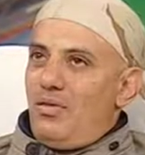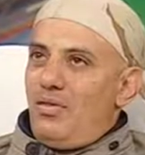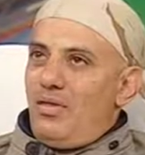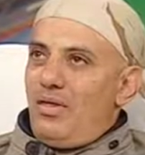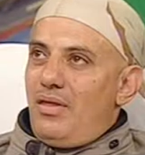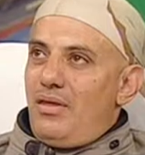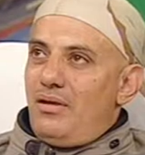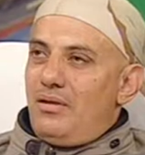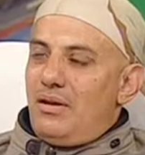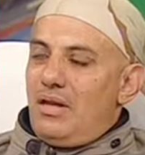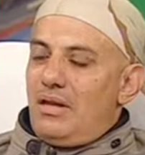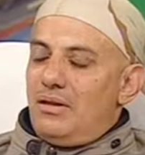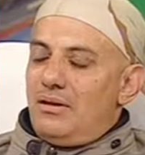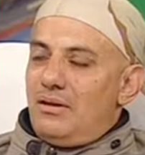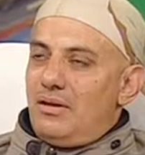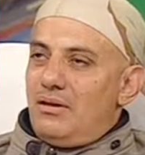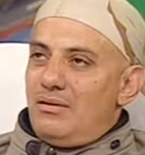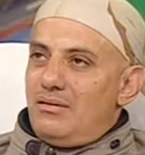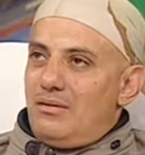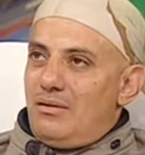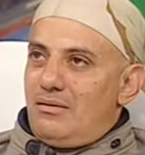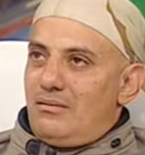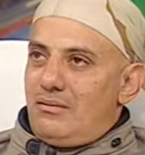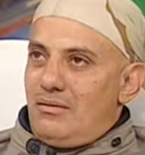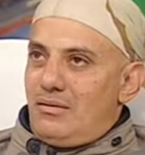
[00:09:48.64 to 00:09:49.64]
in, in,
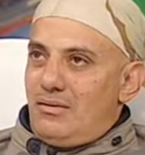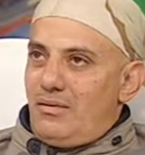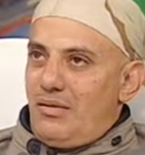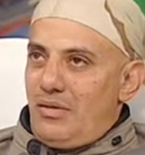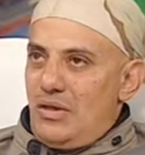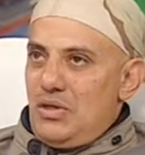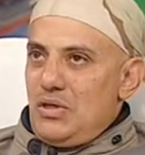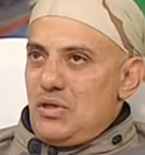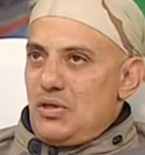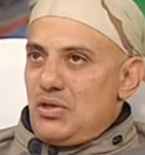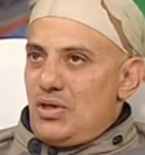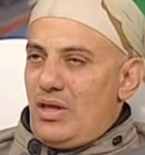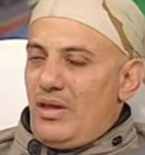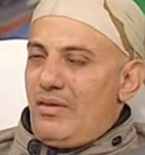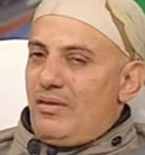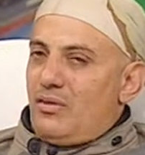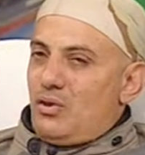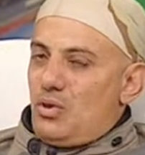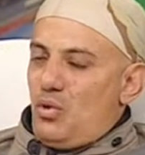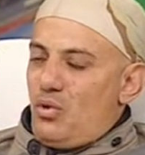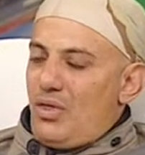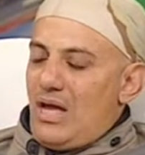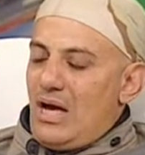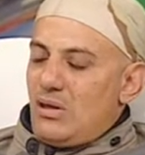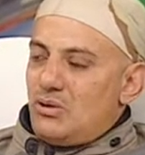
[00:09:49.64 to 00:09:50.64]
this in
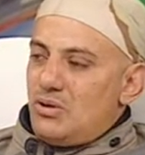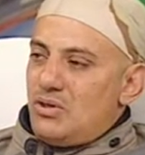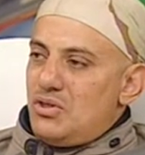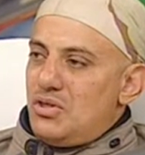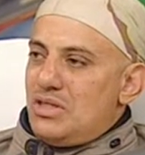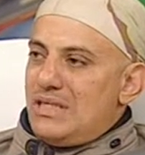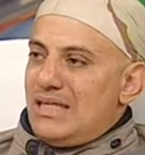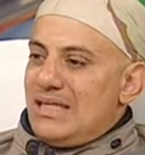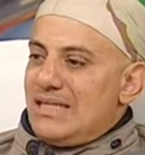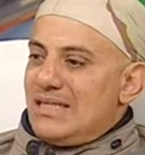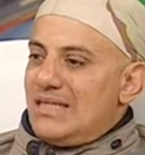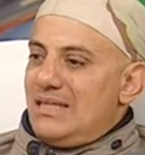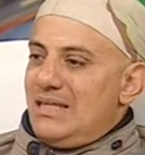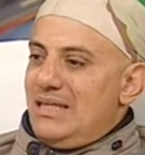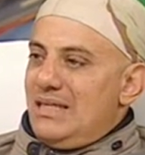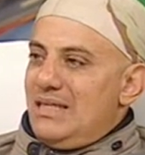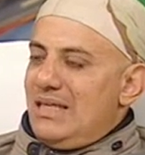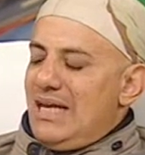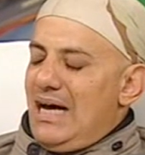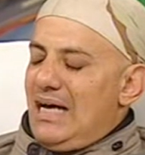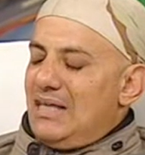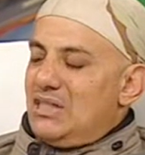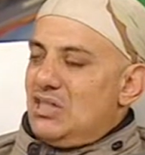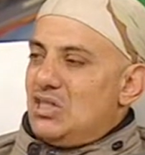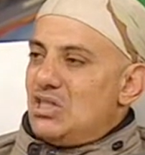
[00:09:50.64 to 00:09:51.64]
2016,
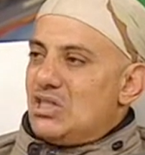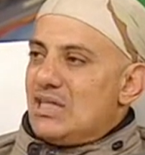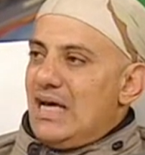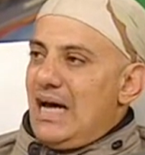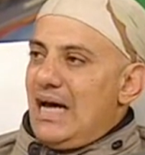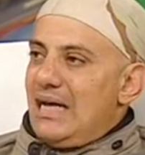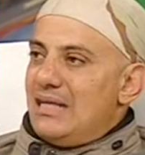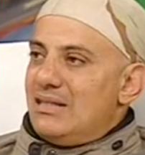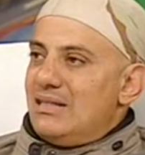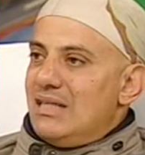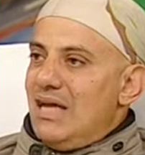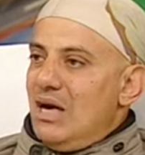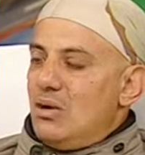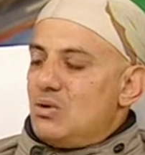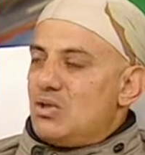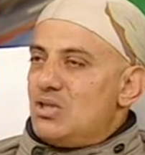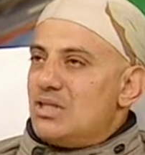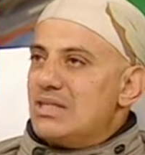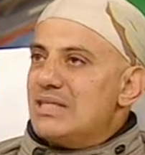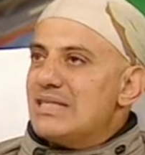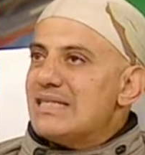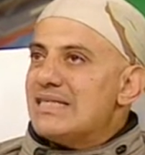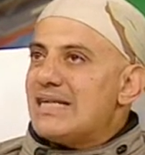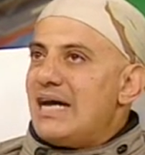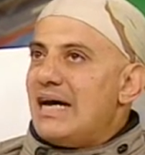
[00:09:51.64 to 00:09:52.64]
I decide now
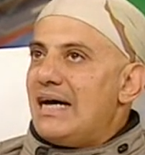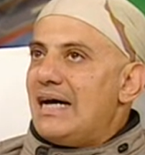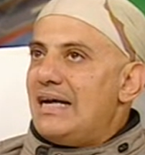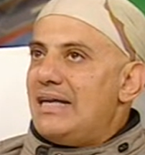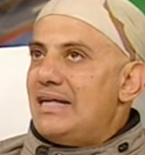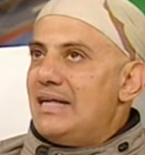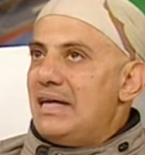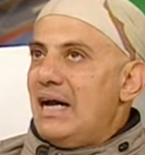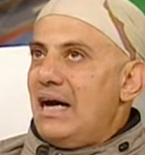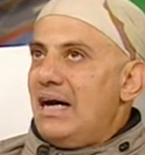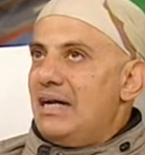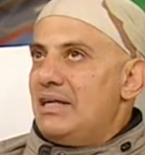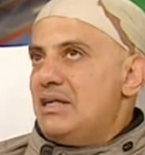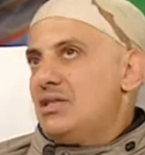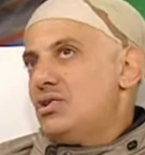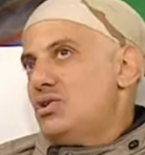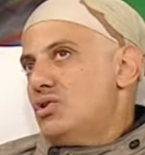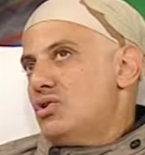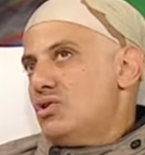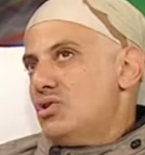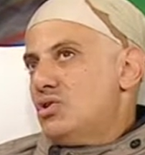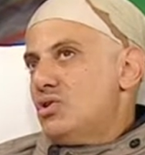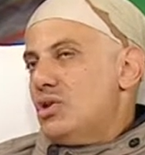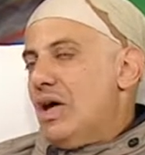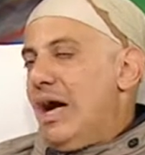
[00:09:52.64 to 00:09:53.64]
since I I,
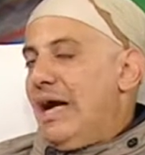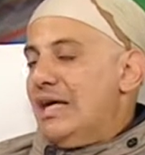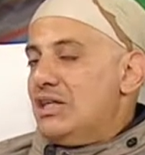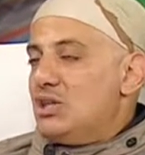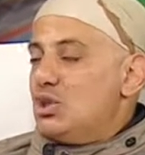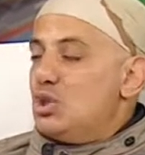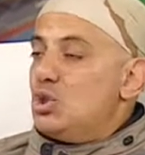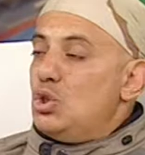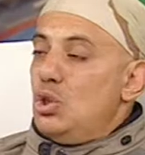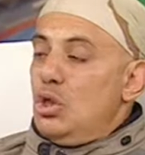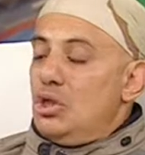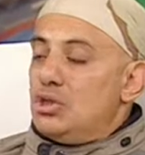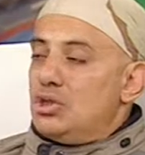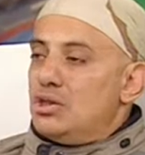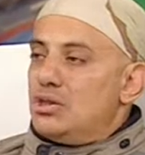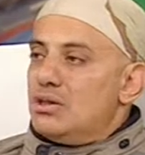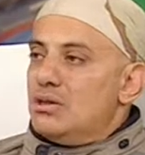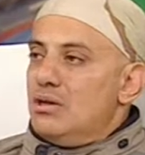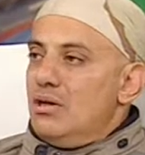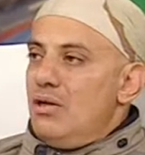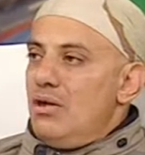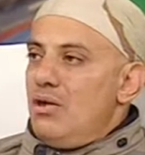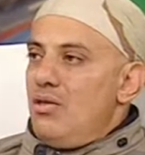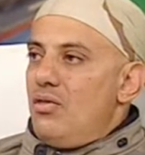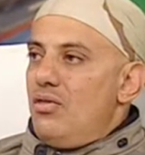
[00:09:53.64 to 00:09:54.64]
I touch
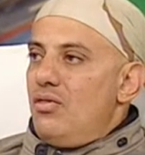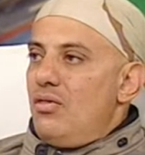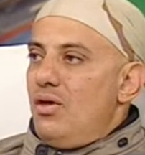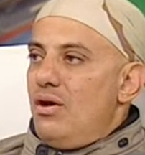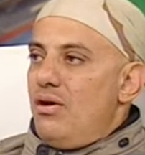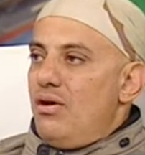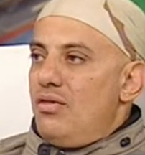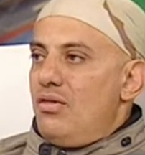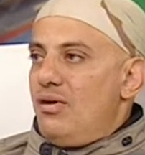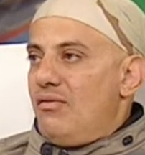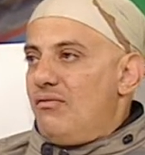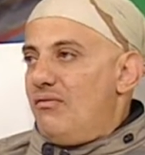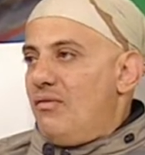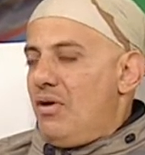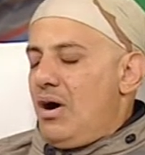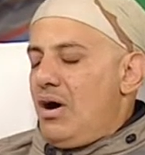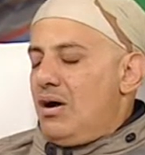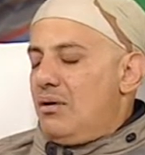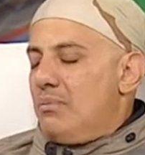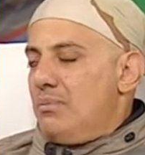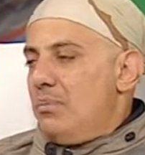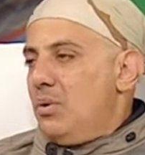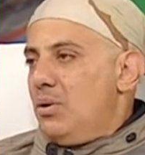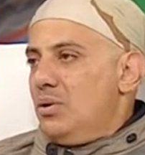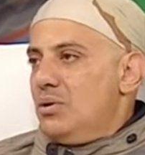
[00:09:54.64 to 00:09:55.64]
the, the
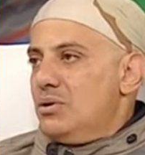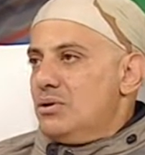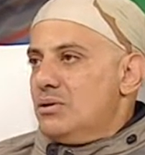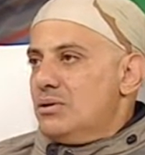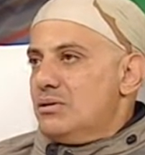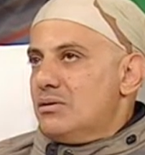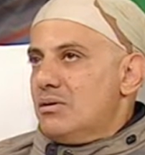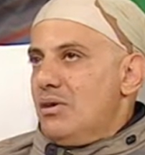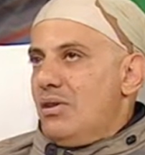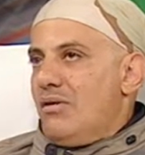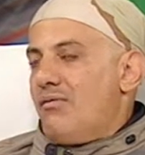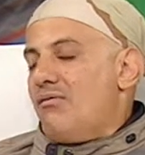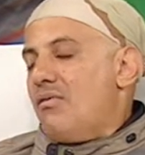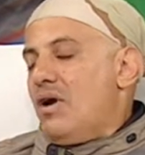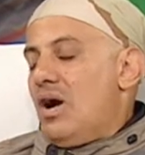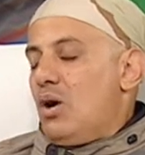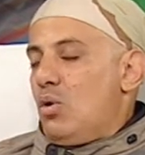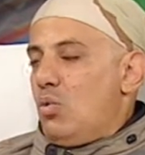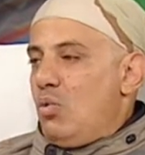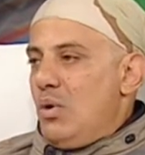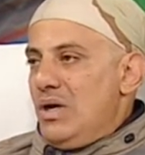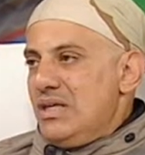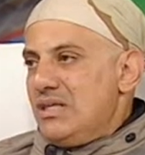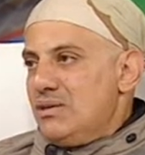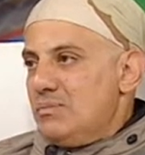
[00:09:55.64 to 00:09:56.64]
far point, the far
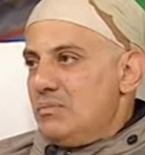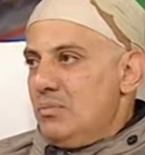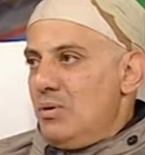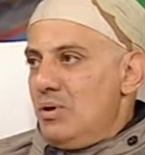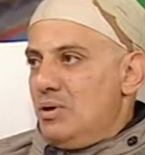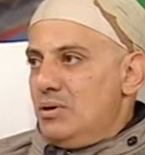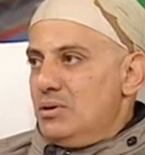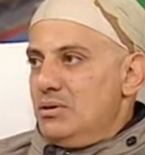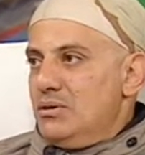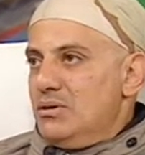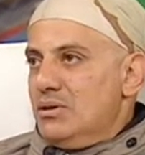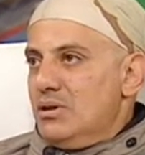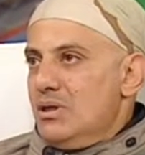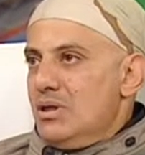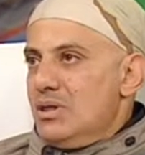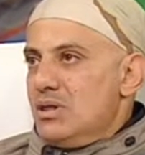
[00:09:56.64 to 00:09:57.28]
west point.